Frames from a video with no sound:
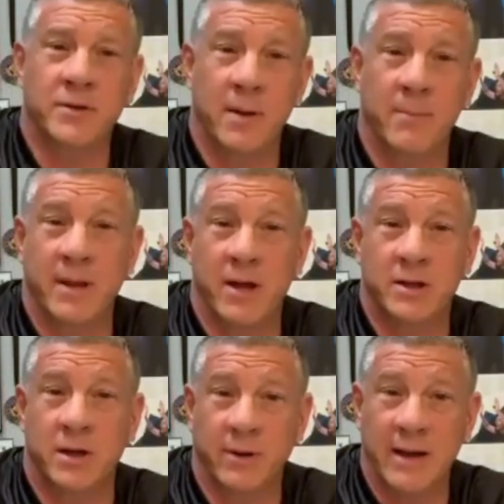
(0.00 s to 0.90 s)
else
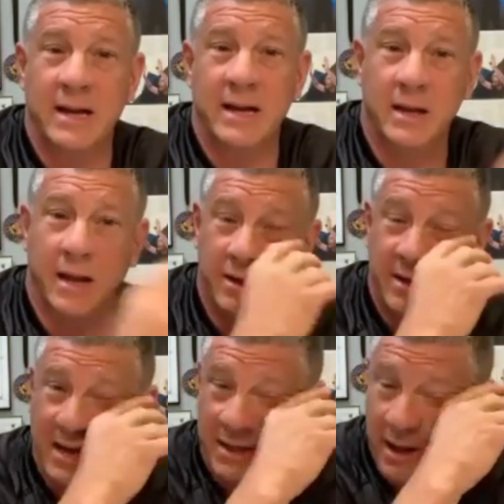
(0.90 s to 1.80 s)
unrelated. And
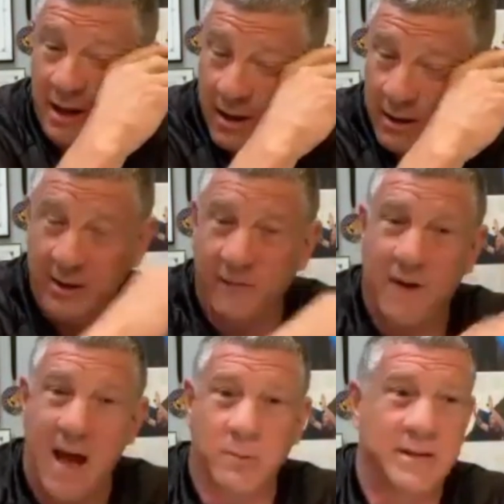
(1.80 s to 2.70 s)
Jason Liederfein
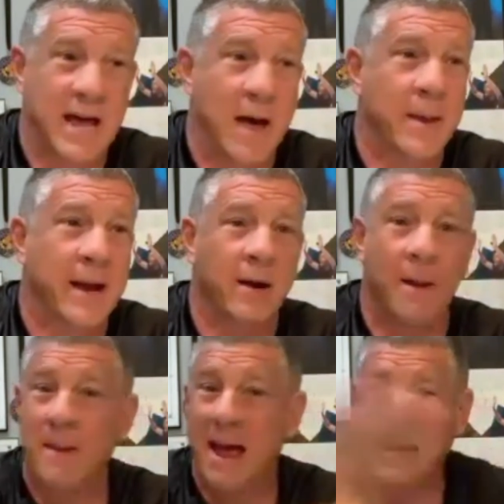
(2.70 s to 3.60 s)
was down there. I
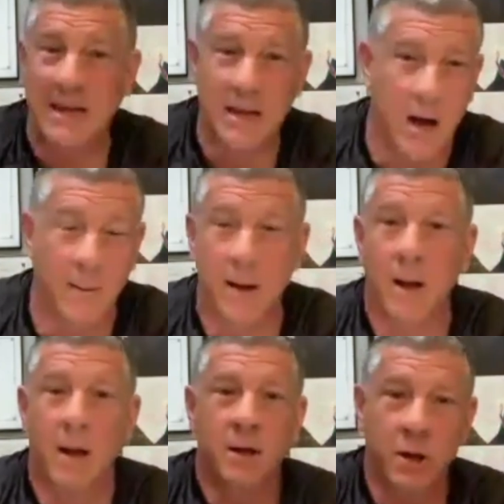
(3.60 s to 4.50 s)
met him and
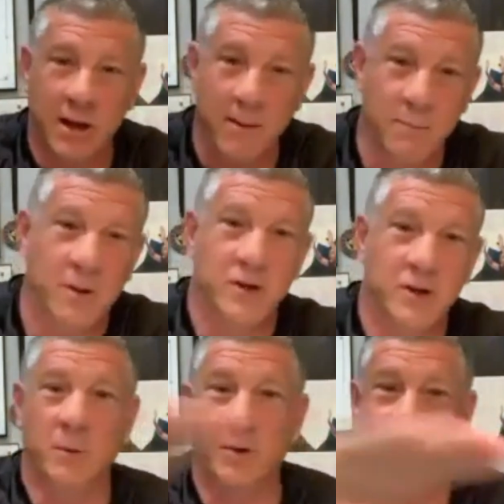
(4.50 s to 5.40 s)
took him through the
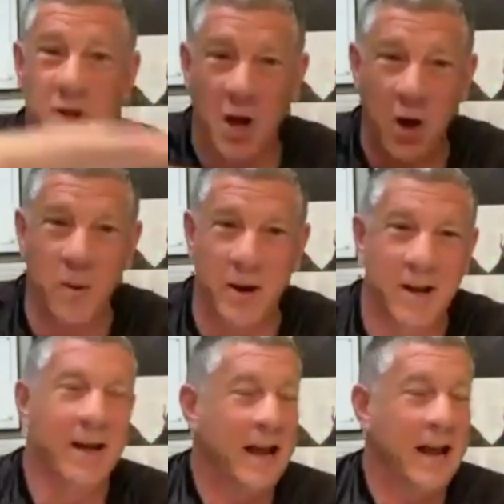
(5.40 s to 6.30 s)
Super Show. And
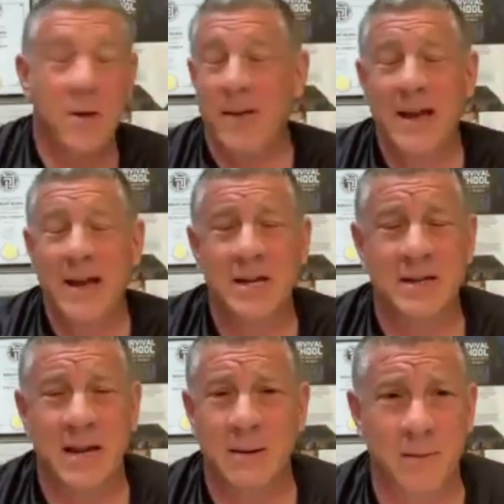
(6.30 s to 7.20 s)
anyway, they just
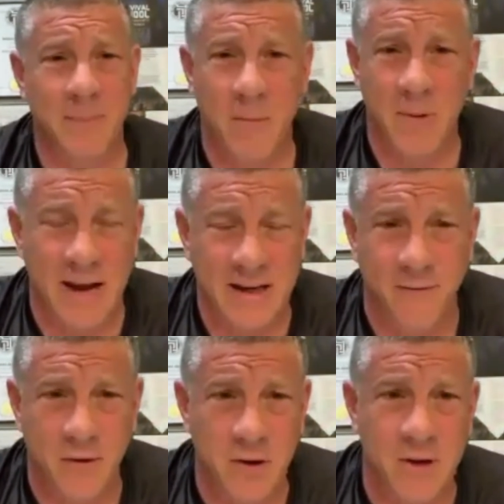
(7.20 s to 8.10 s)
said, look, man, we'd like for
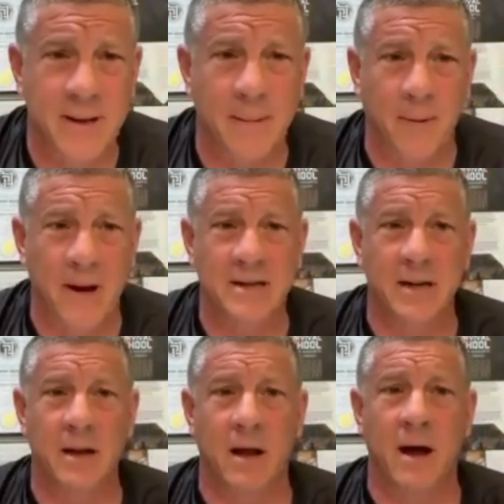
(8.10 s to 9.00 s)
you to be the president,
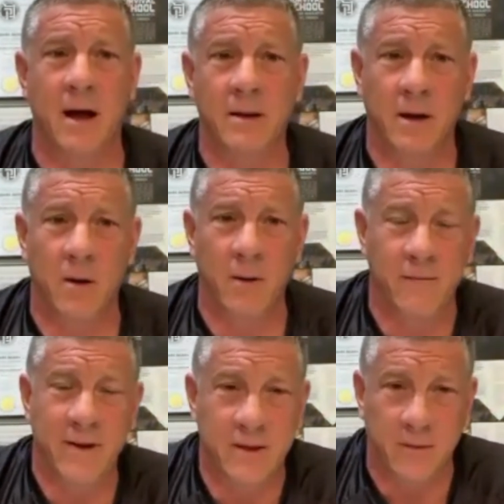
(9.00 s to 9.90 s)
of
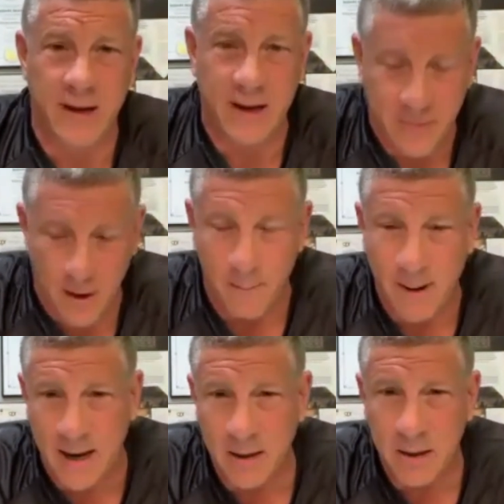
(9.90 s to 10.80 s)
V3. I thought, man,